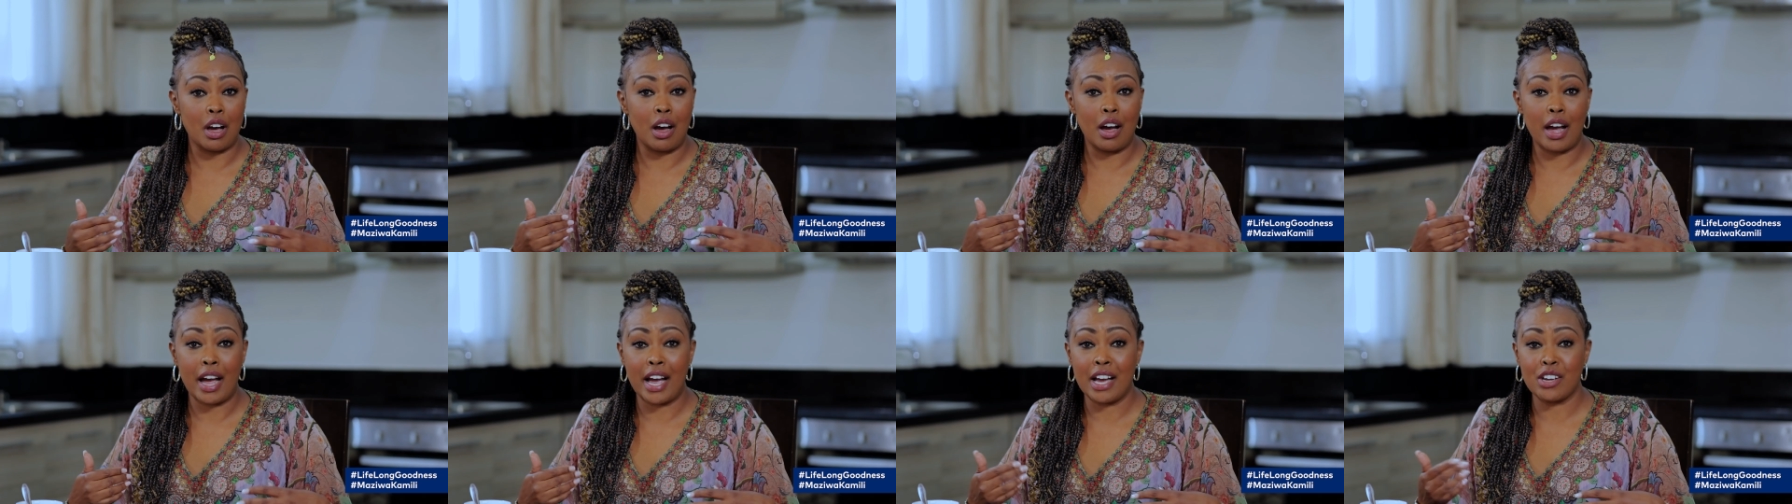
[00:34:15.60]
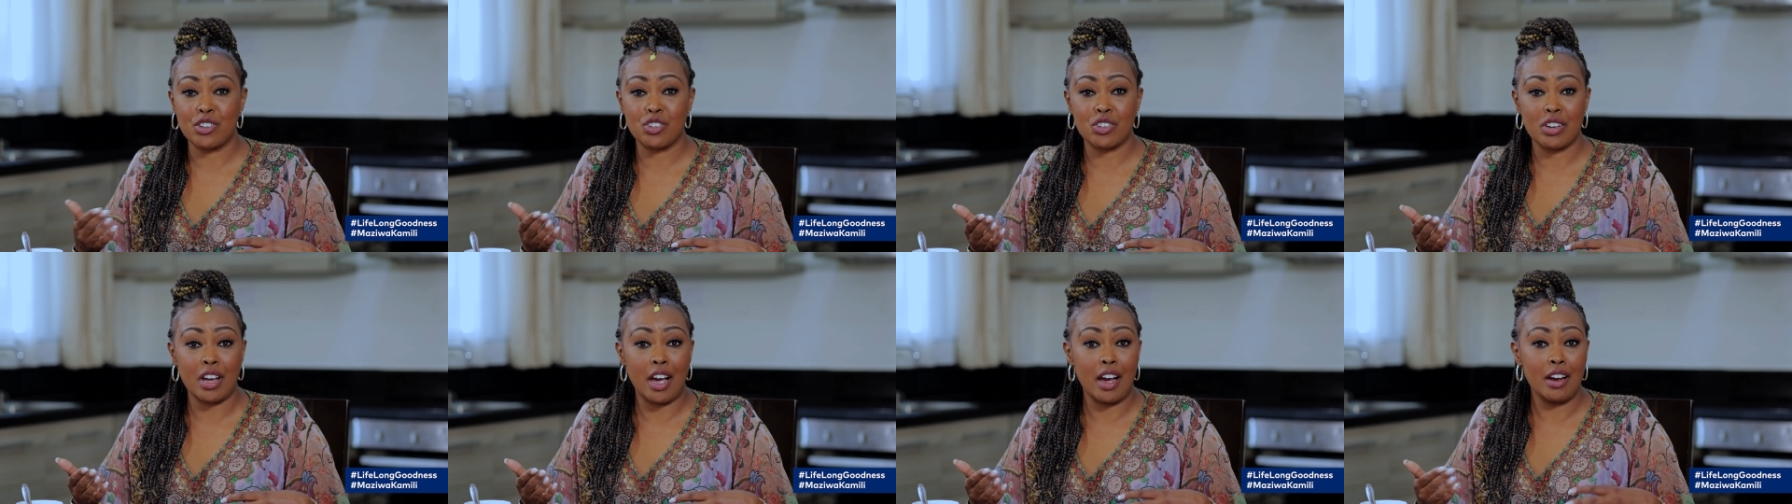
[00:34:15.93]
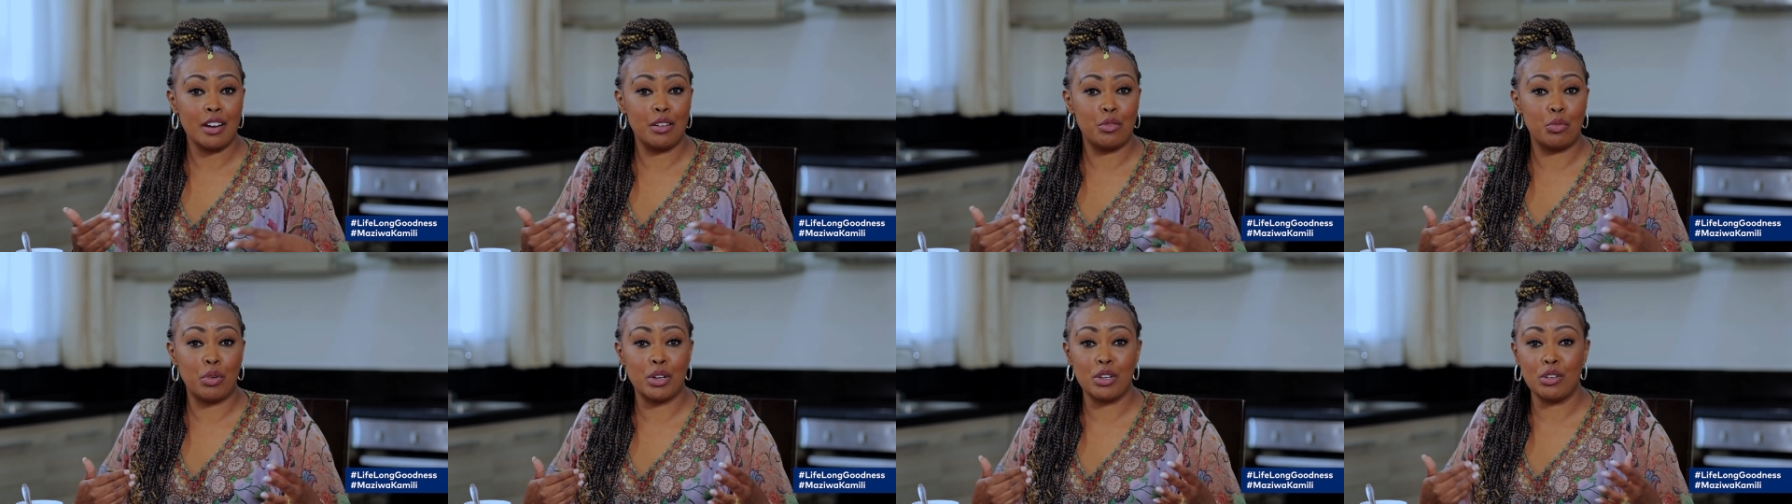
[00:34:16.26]
our
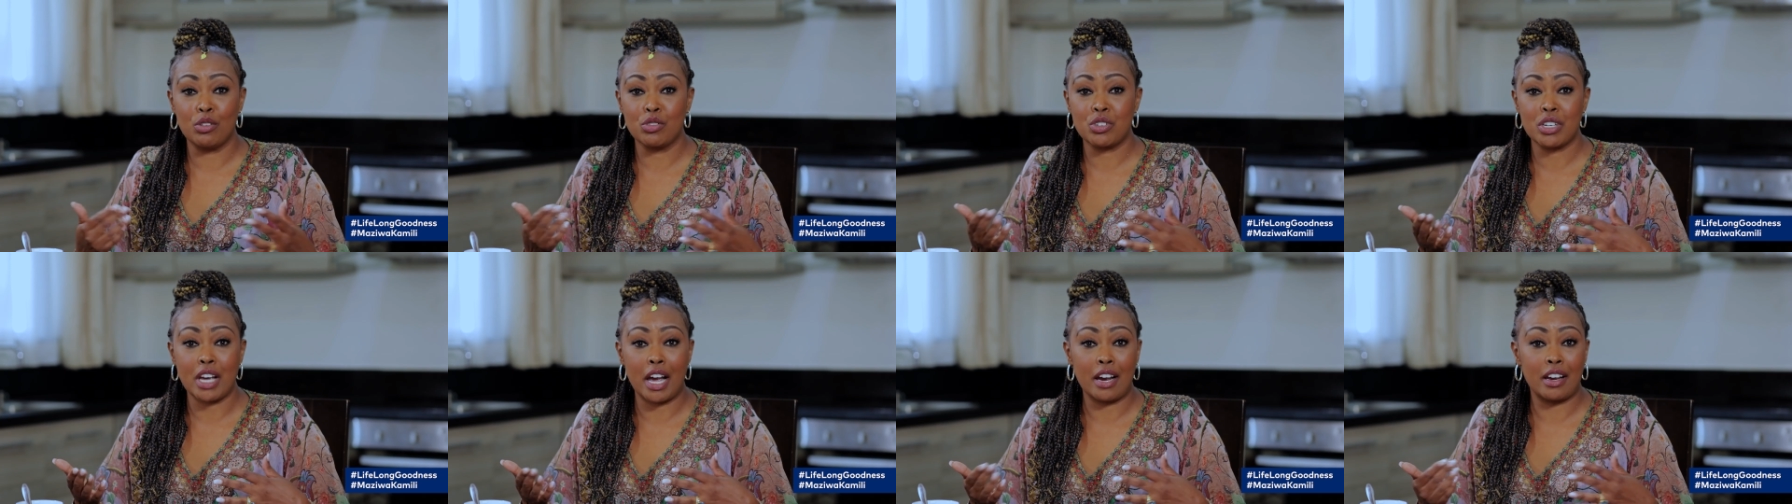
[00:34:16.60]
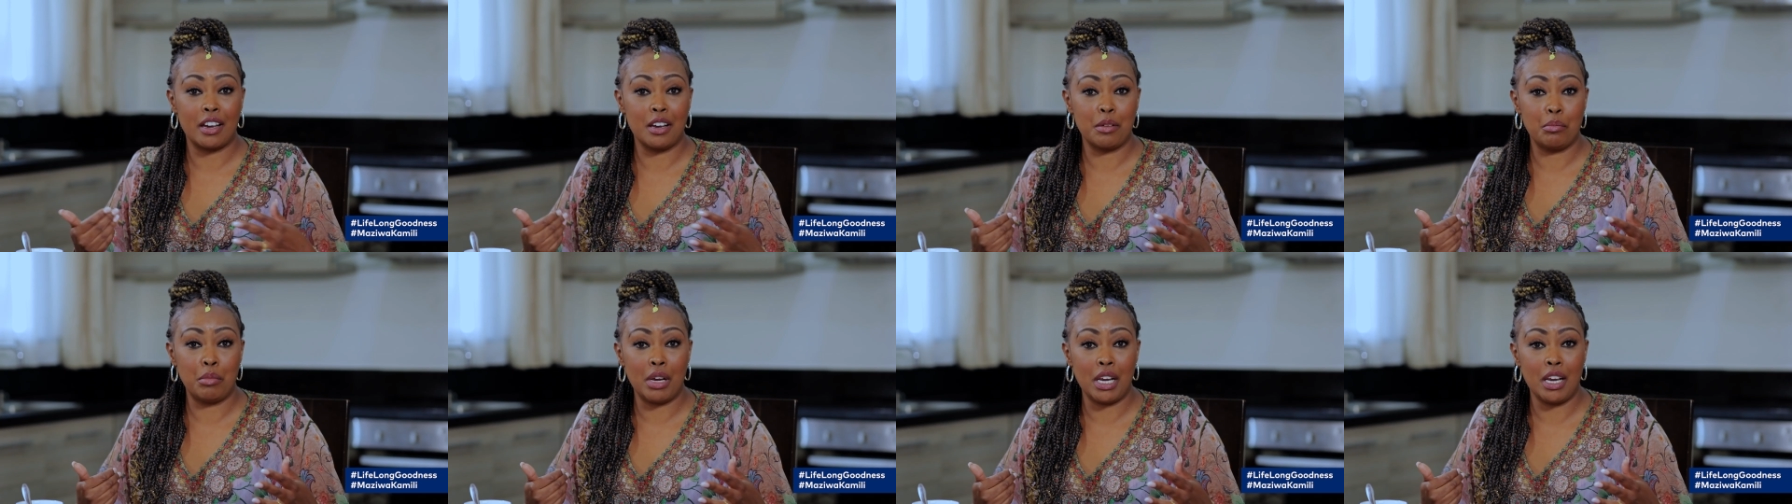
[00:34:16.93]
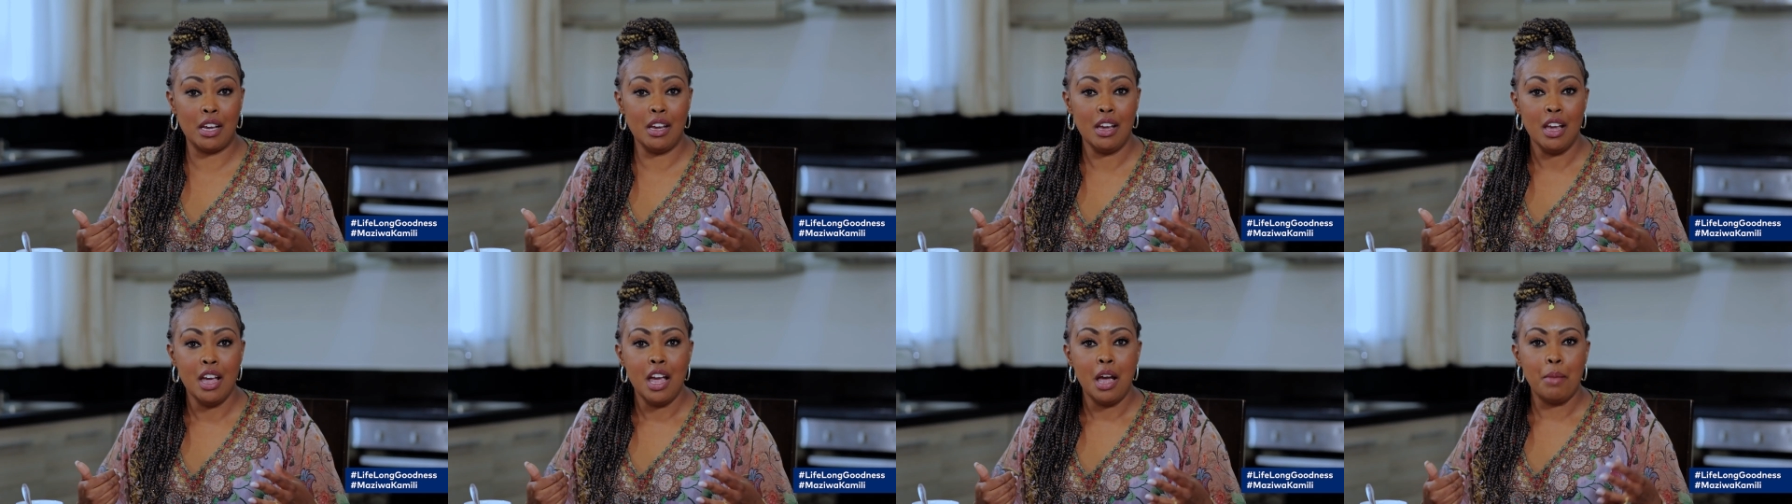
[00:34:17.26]
hashtag when you're tagging
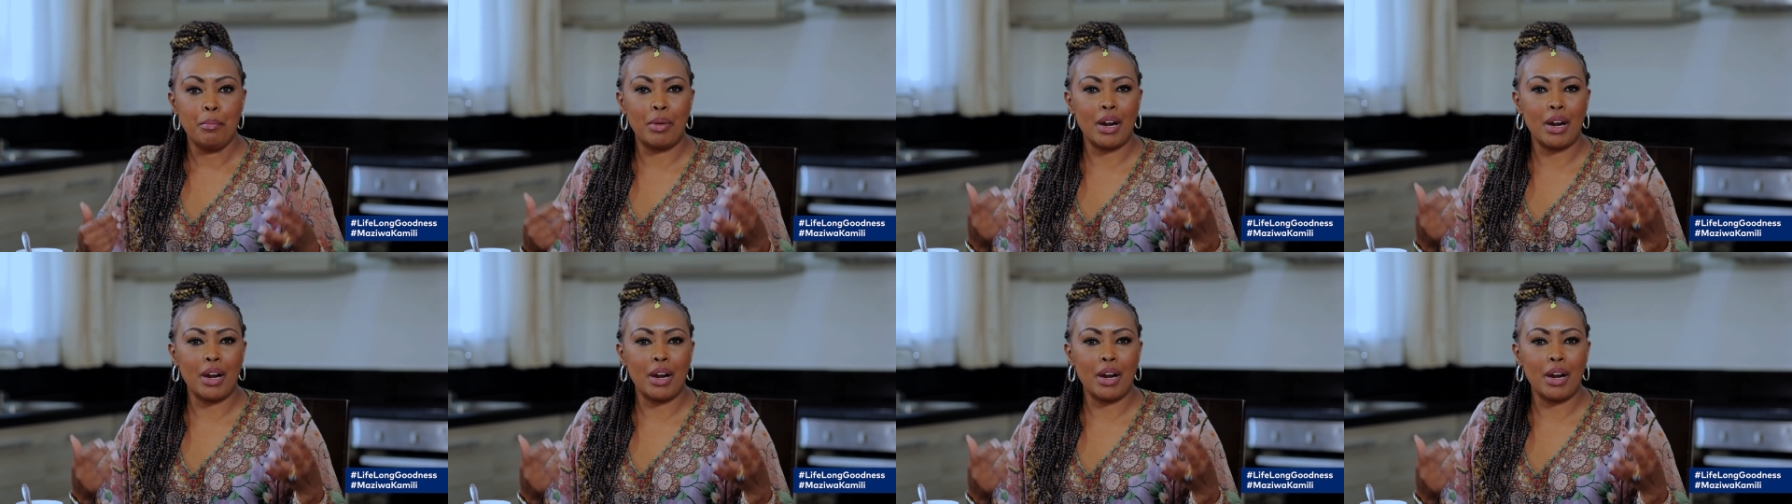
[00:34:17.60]
me.